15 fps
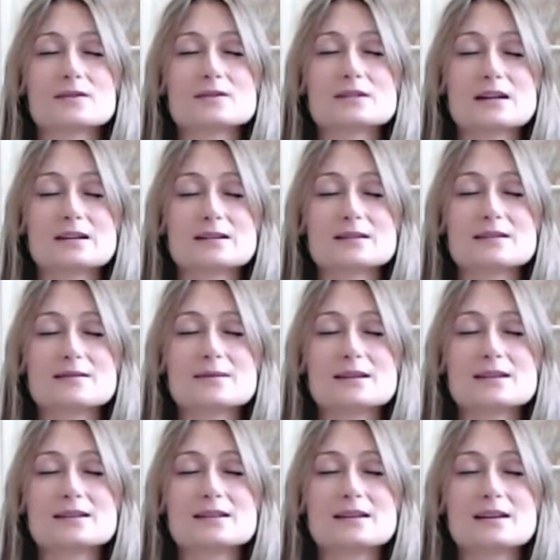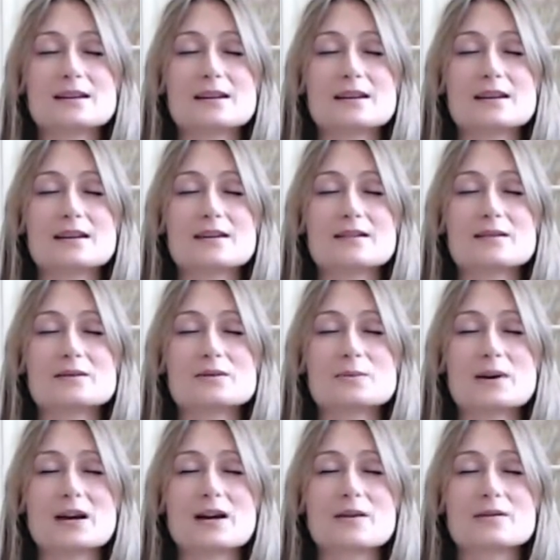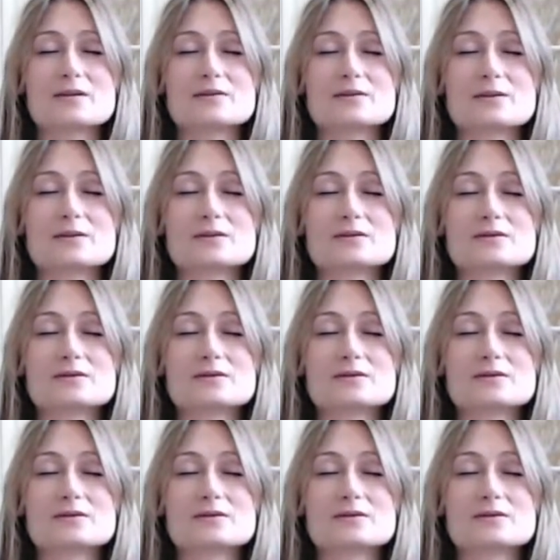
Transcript: Just to be sitting here is powerful.